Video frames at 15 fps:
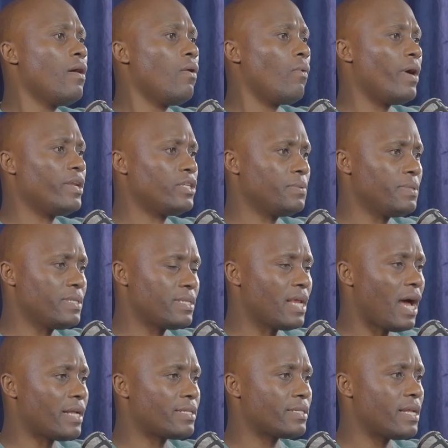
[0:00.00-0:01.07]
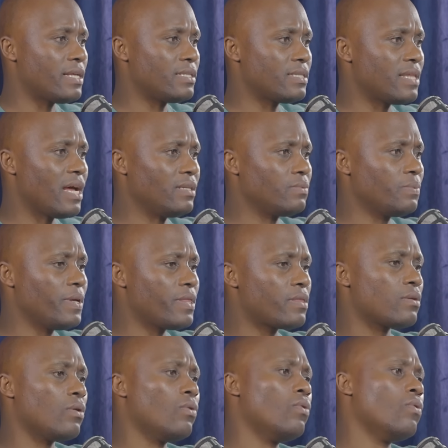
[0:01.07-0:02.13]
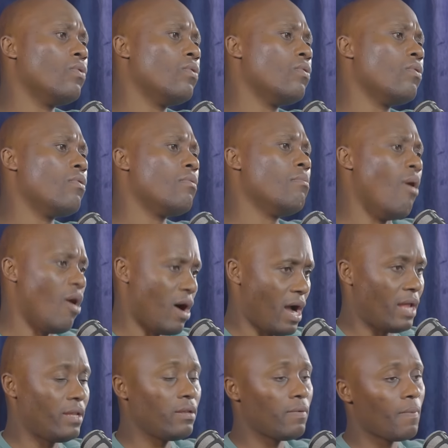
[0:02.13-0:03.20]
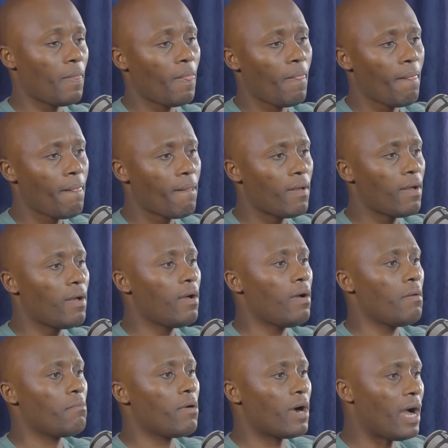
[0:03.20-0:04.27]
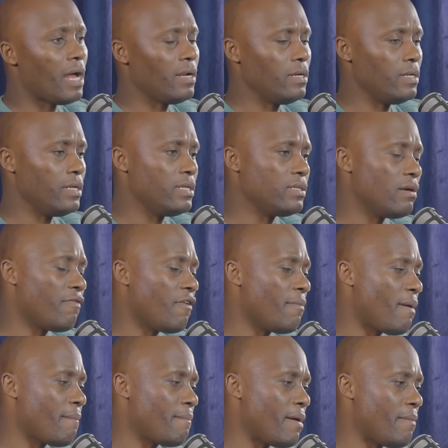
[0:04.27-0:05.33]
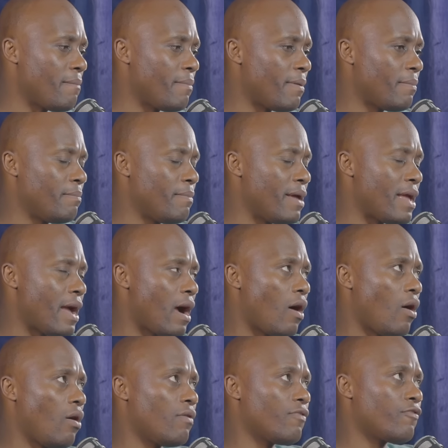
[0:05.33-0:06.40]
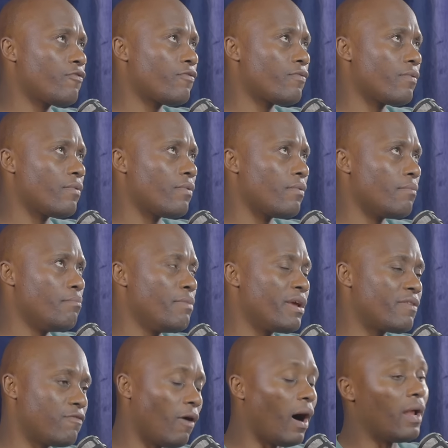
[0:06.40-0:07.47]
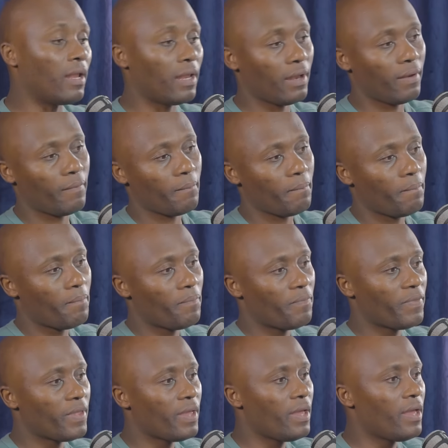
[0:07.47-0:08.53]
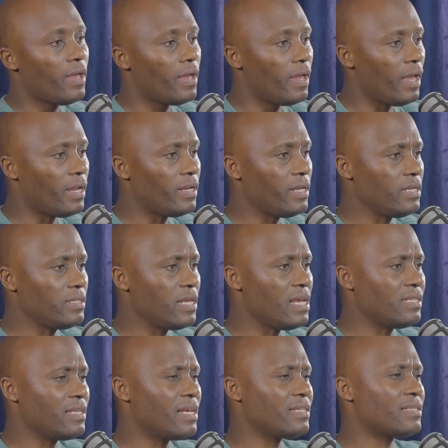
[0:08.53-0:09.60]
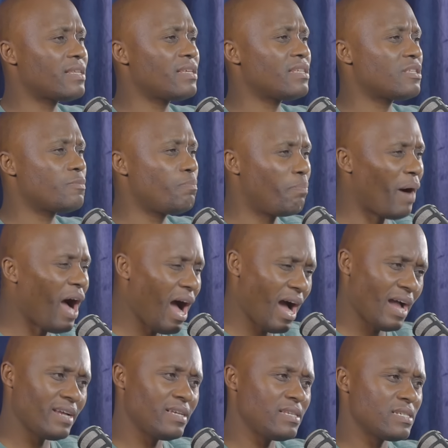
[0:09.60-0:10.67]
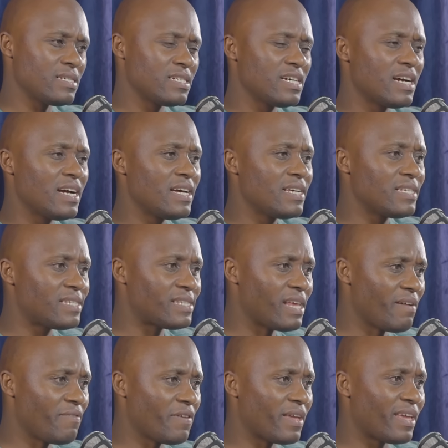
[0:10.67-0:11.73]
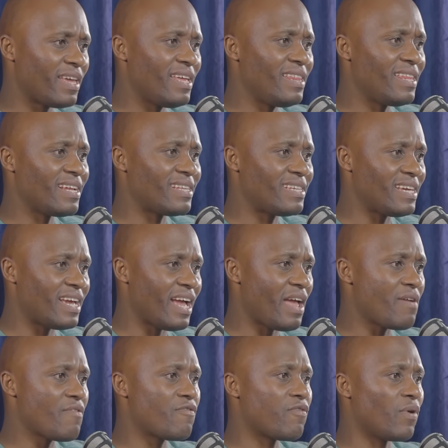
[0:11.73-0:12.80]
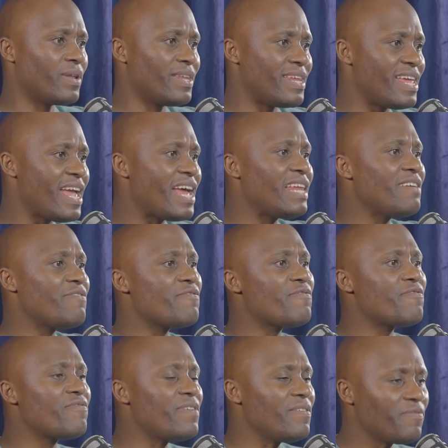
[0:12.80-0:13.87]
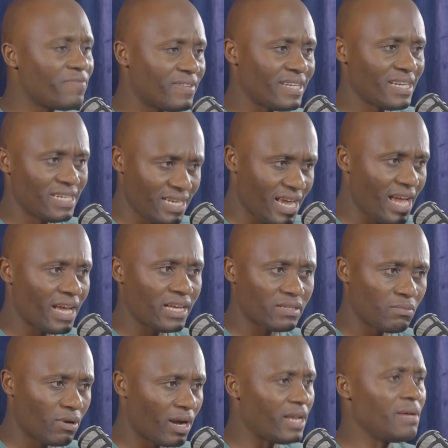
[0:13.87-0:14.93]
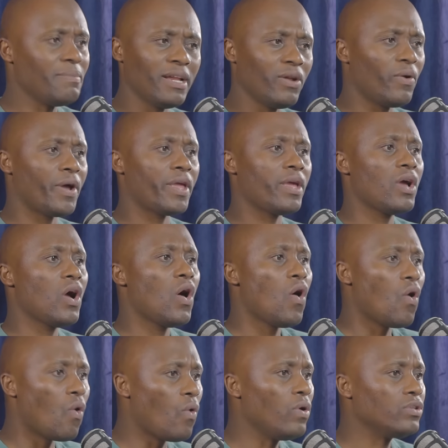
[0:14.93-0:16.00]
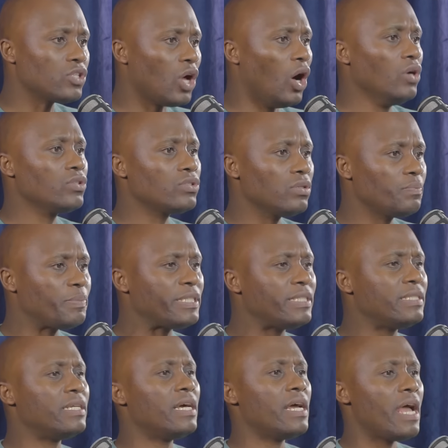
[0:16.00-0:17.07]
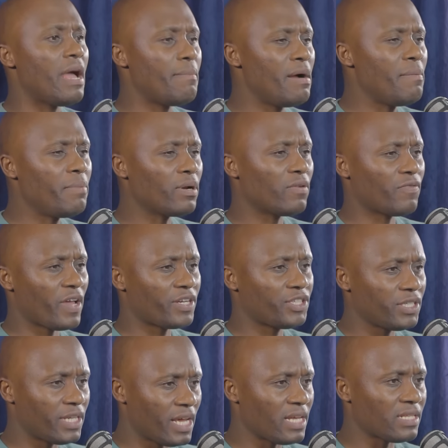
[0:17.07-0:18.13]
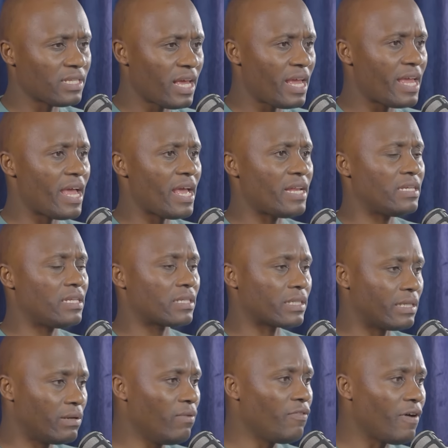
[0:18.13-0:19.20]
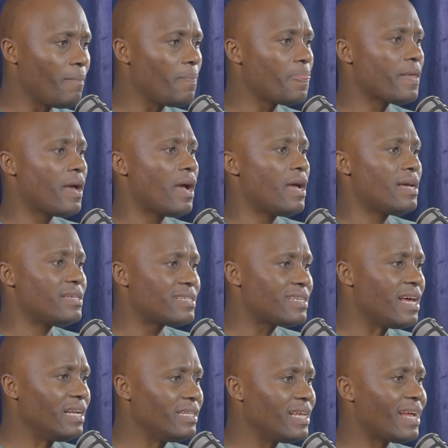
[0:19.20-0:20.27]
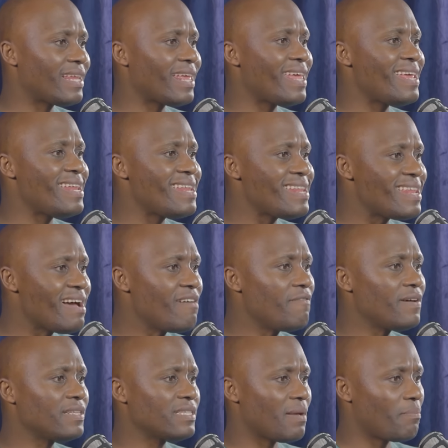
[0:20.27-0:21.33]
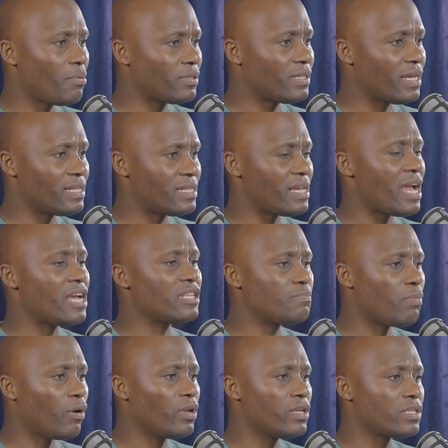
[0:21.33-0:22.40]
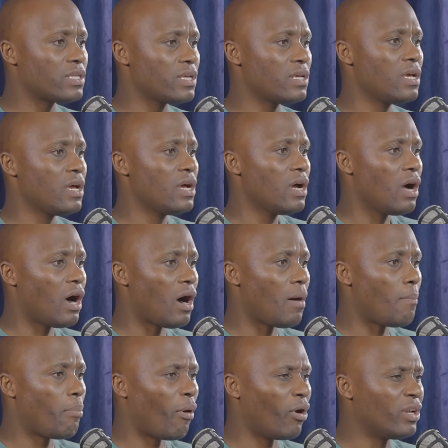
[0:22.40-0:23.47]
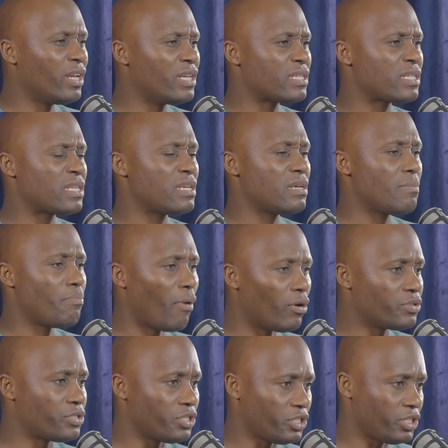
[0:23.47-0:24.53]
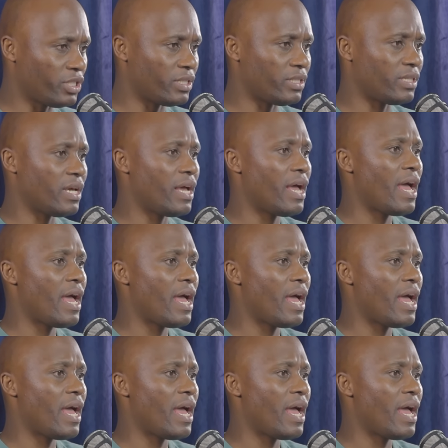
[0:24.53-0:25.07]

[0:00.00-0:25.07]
Where do we start? Let's start with U Bongan. Bongan is a former mayor of Midvaal. And he says that despite serving in the DA for nearly 15 years, Bongan Baloyi who's also been a member of Action SA and Luva, said that he never supported DA's policy uh, policy position,